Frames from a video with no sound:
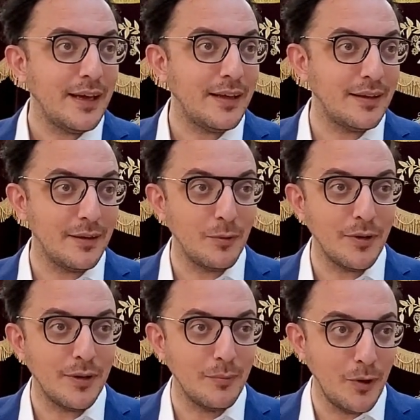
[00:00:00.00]
and they
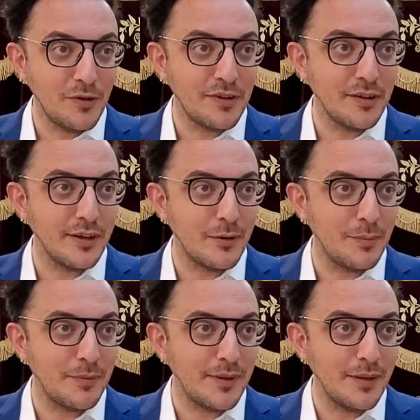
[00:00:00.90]
weren't emotionally
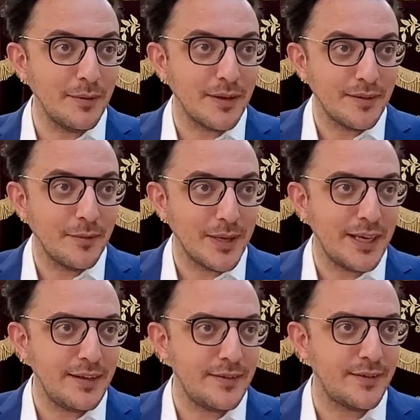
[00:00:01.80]
equipped to deal with it because they were
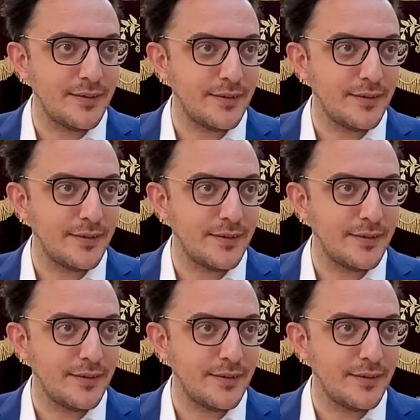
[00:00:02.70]
kids.